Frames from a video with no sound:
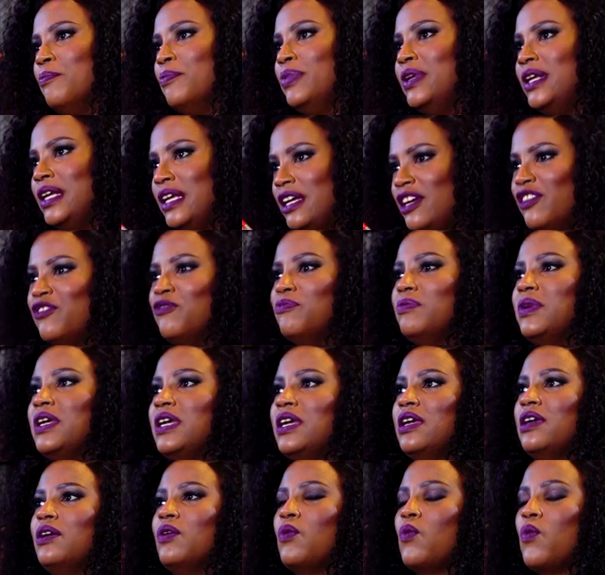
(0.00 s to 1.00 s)
believe
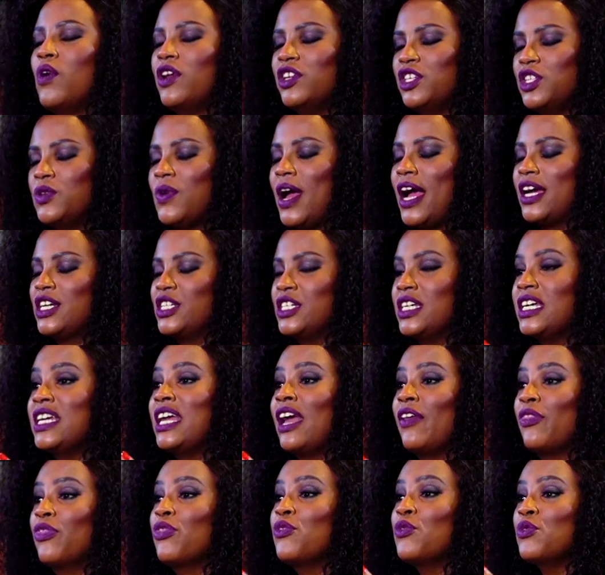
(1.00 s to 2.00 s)
me, once you actually
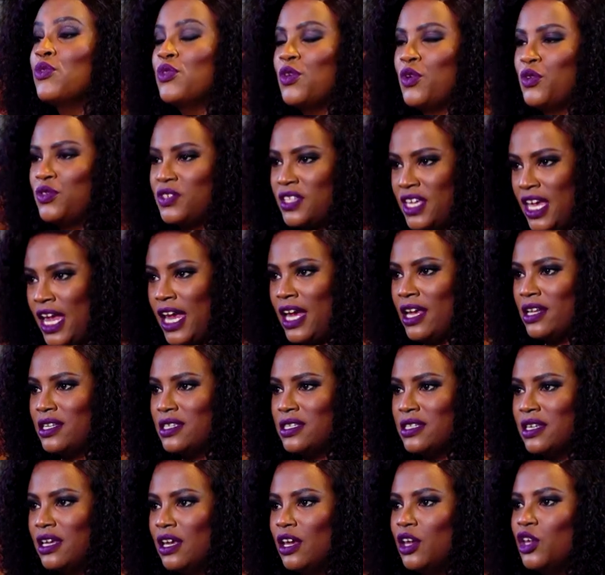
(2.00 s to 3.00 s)
get through those
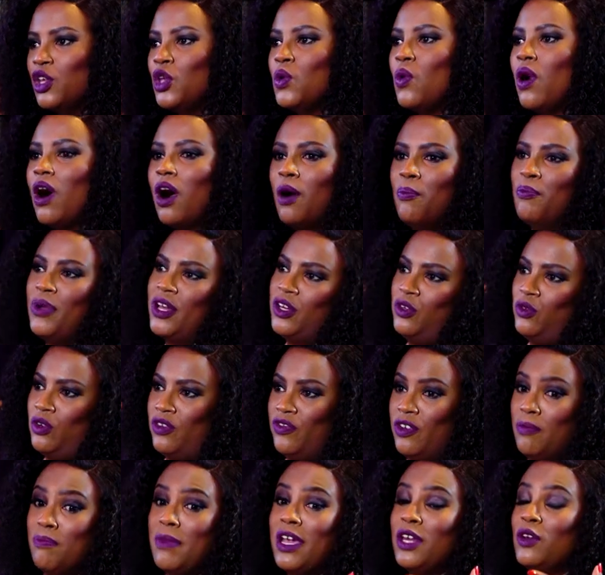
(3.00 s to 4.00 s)
gates, you are better
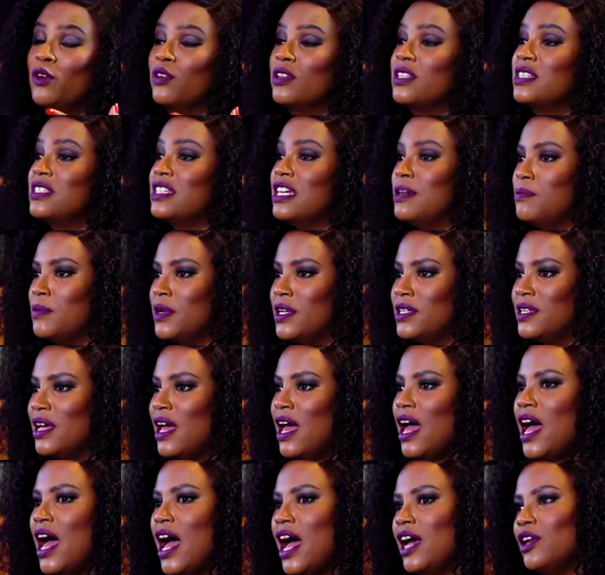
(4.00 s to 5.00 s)
off. It may not seem it.
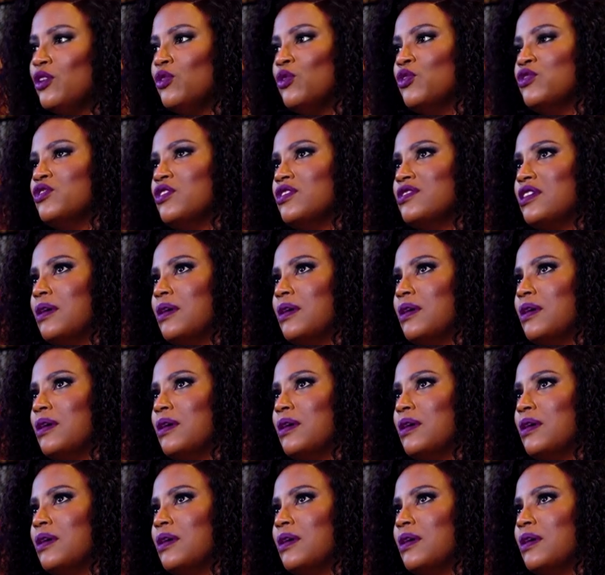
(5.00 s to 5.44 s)
And also